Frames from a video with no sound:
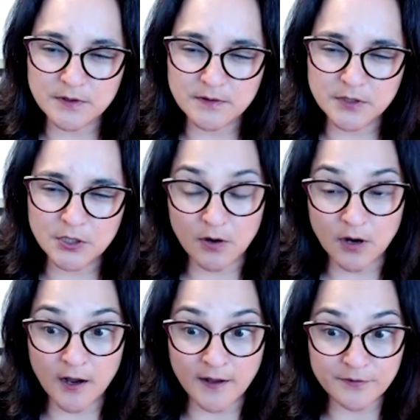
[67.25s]
you know,
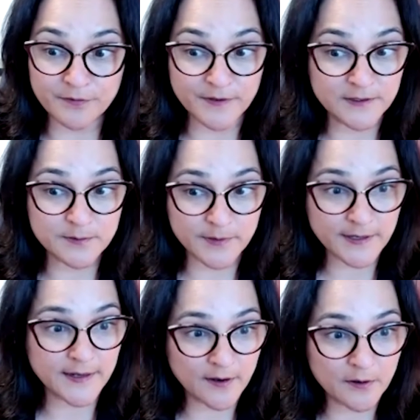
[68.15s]
hot field right
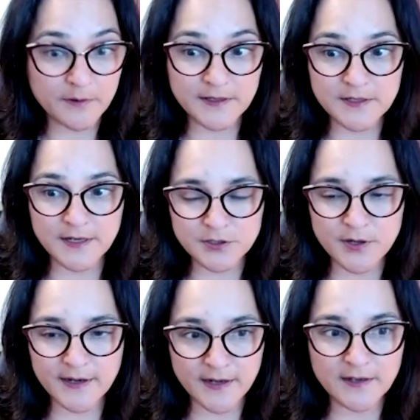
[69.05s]
now, and, and
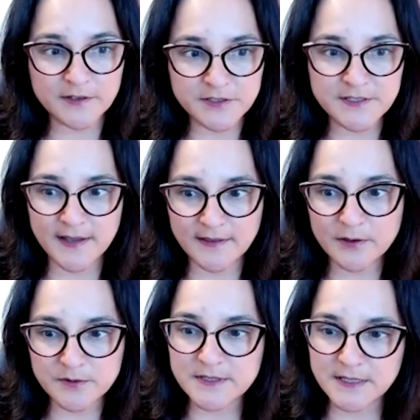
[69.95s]
trying to understand
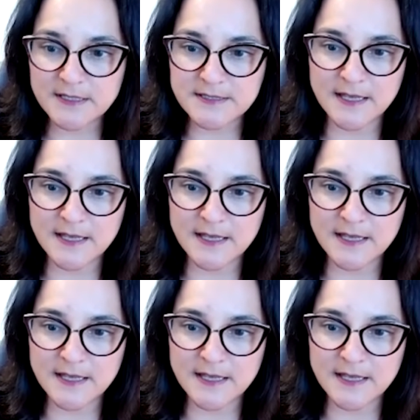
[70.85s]
those links,